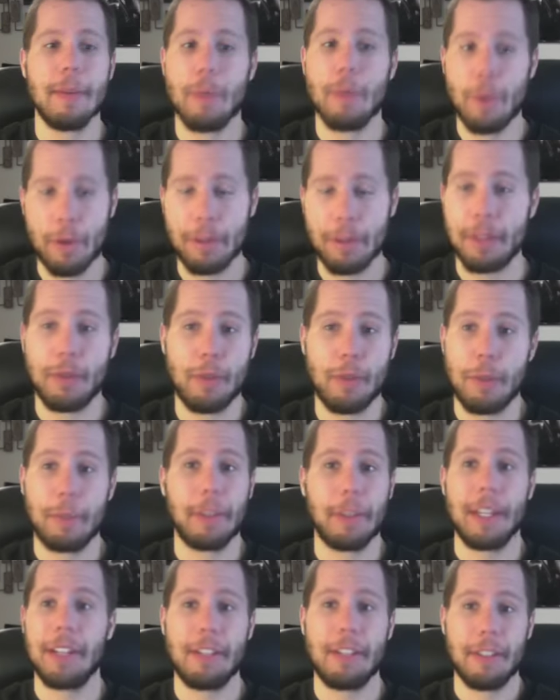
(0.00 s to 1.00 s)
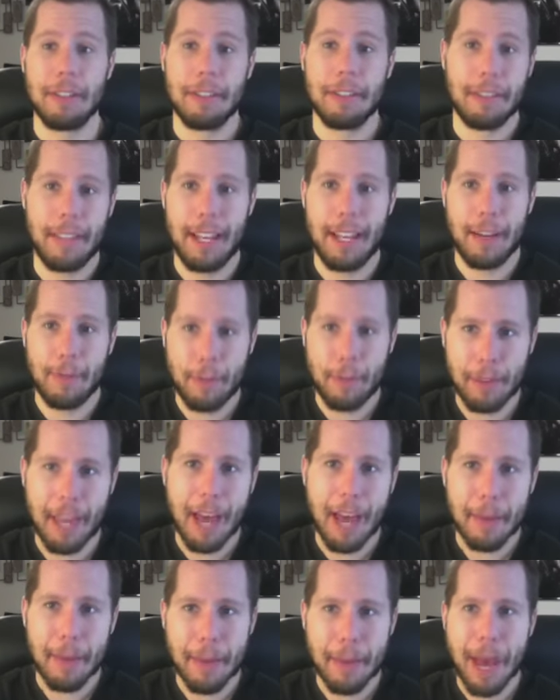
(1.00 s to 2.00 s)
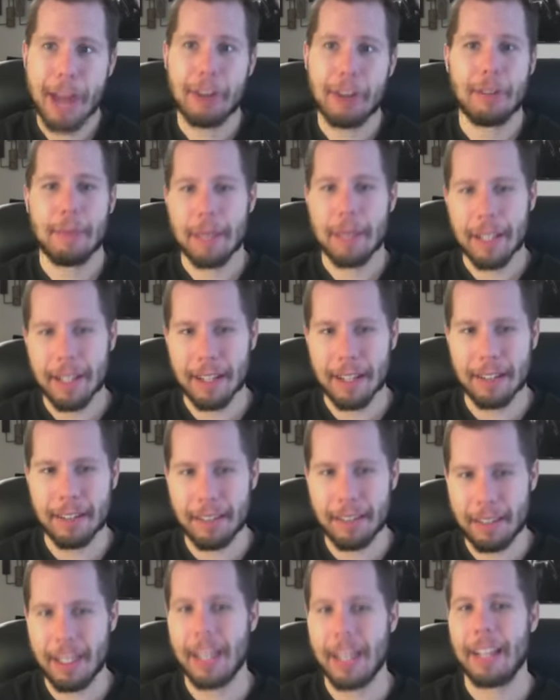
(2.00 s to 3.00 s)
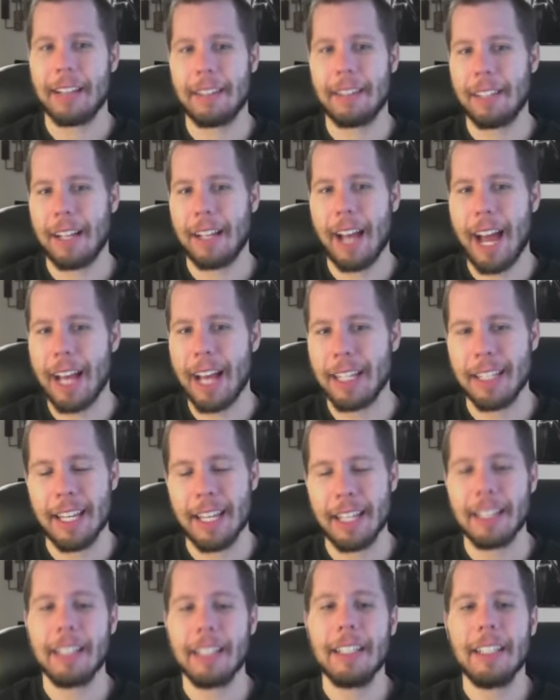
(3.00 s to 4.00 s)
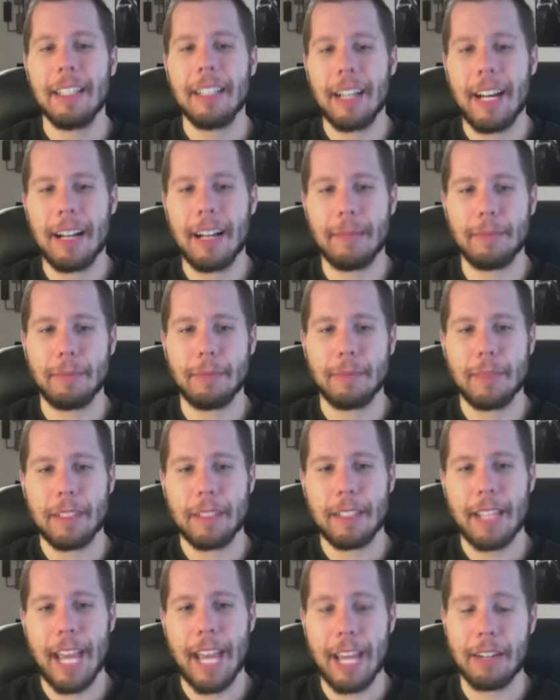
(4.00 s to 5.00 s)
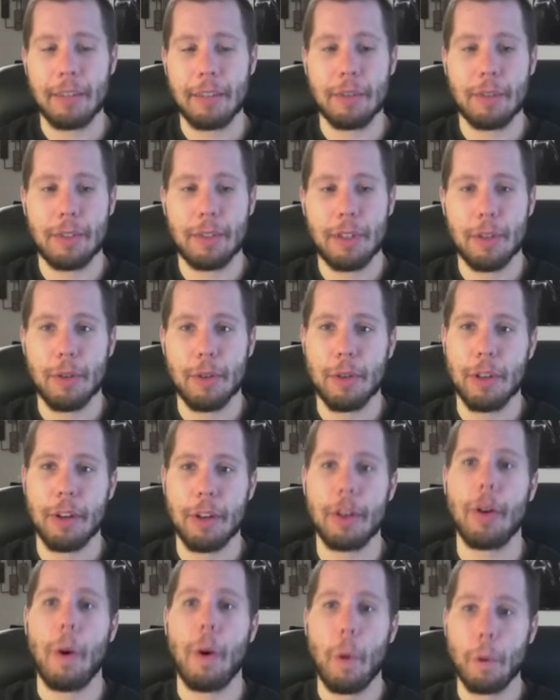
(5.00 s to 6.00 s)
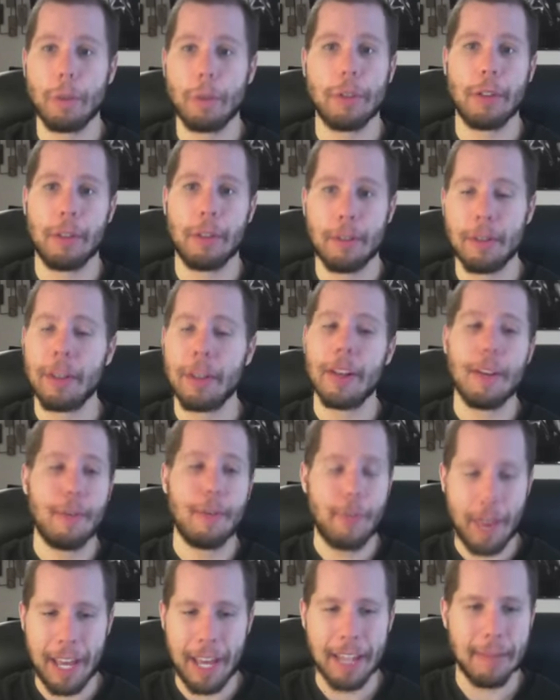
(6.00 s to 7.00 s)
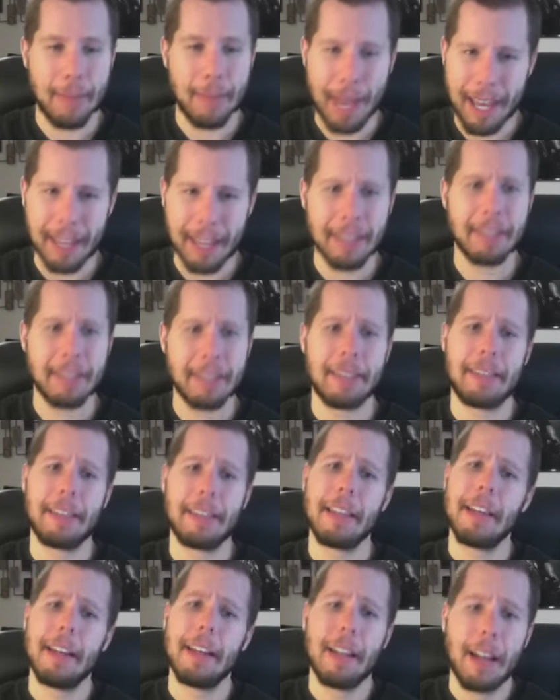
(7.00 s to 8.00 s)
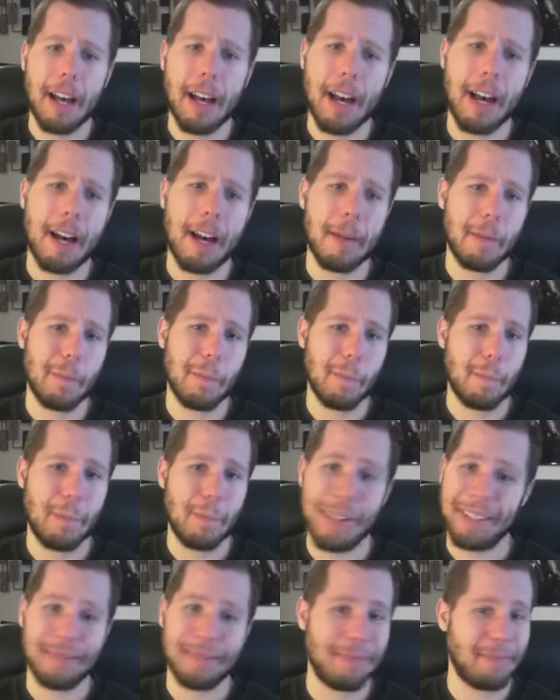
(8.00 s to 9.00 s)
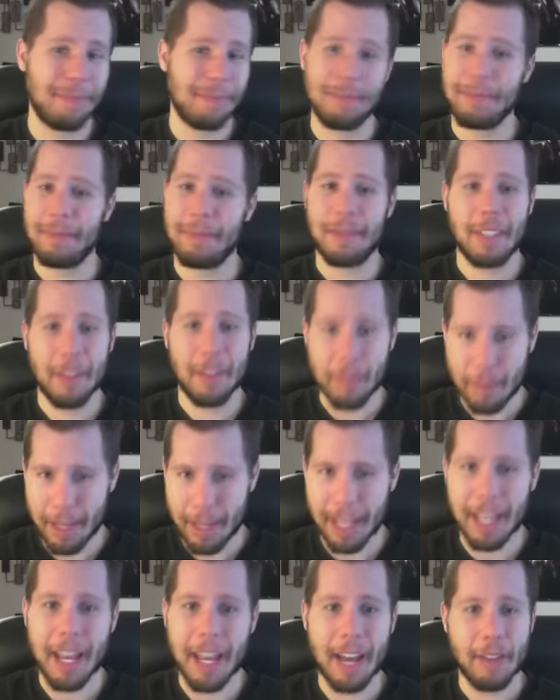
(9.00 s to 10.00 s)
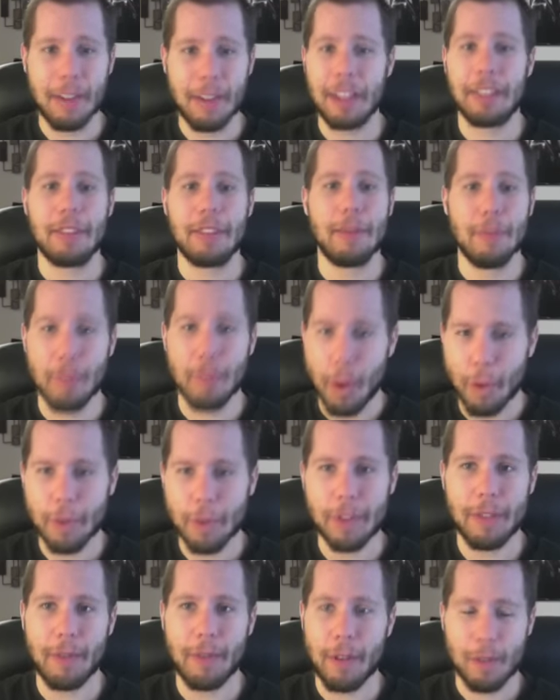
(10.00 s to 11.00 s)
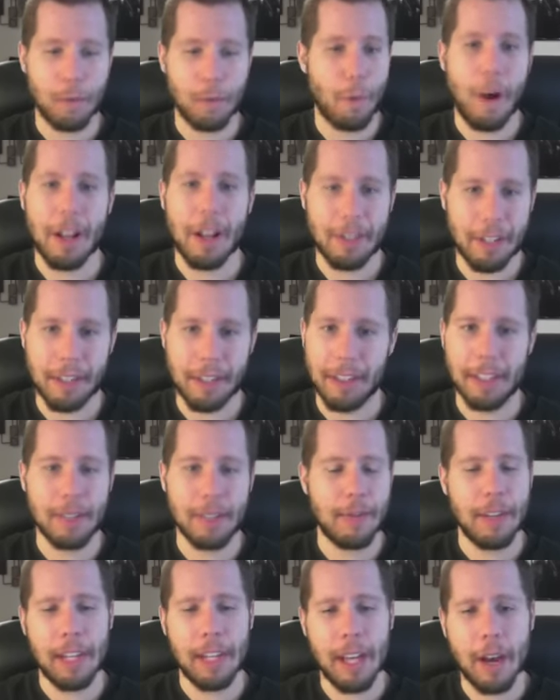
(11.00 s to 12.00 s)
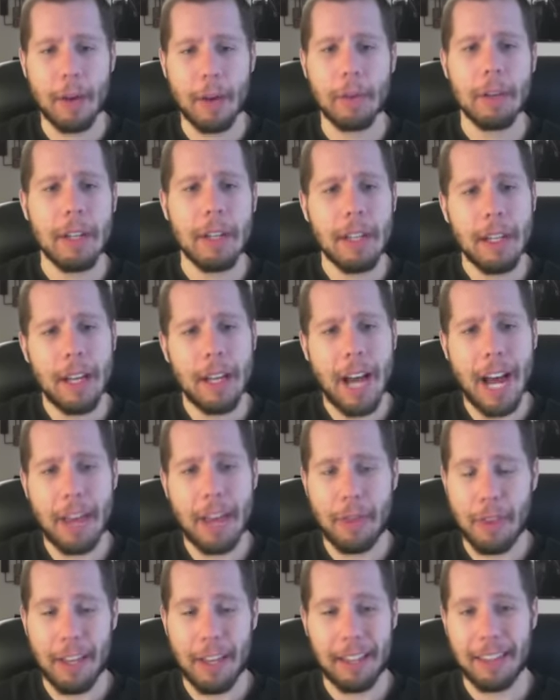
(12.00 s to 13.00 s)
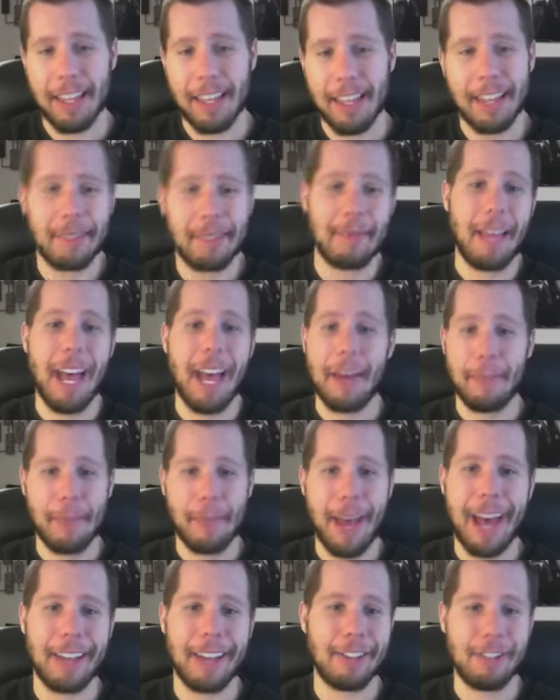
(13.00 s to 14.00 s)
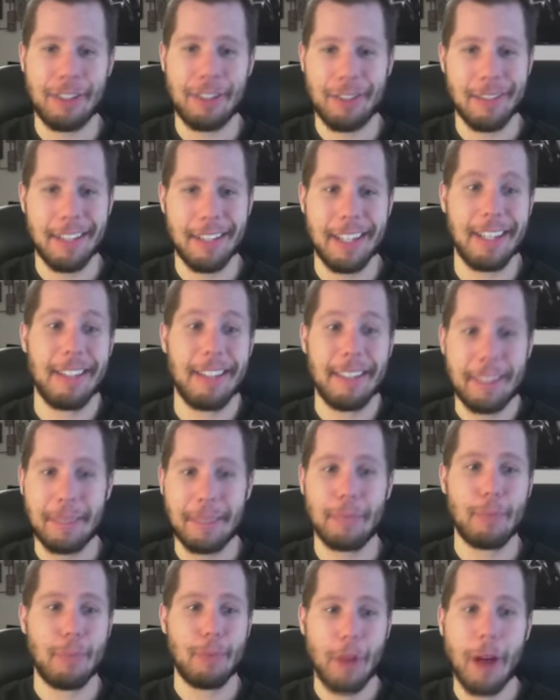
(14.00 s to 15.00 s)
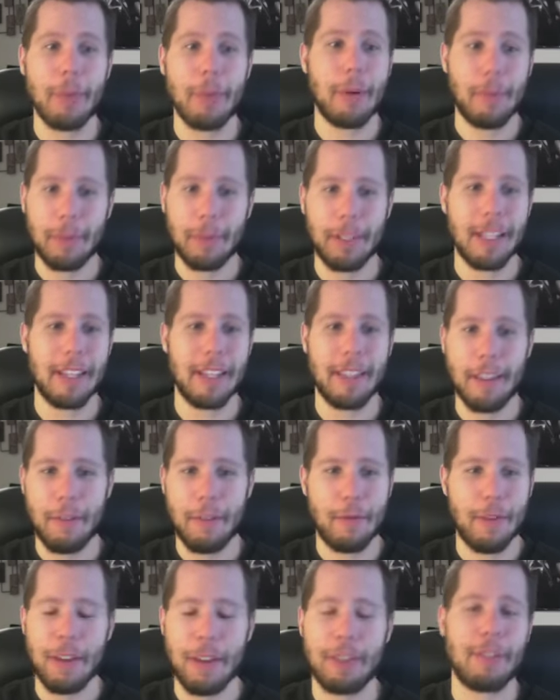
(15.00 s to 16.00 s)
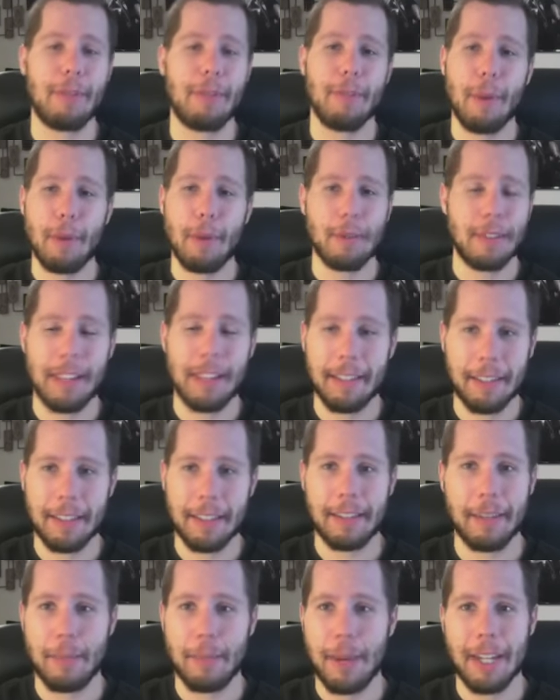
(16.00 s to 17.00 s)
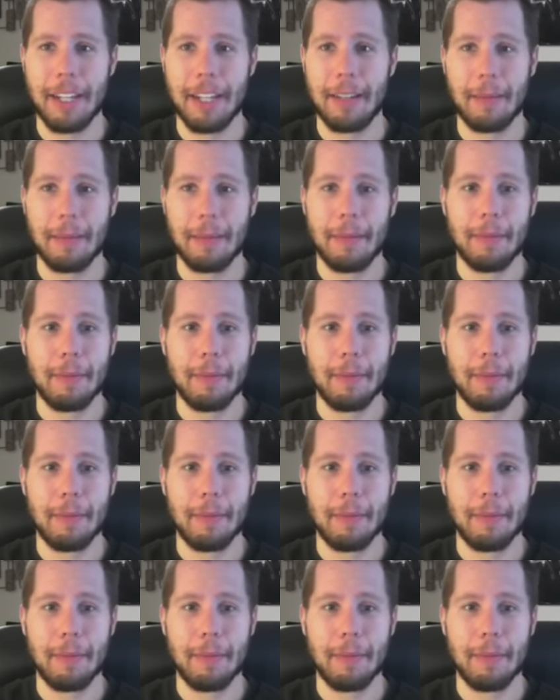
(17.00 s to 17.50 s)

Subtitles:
more than Triple H and Sting, for that matter, because Sting is a guy that caters to your older fan base. But to me, I think to most of us watching this video, I think that that match is probably the fifth most anticipated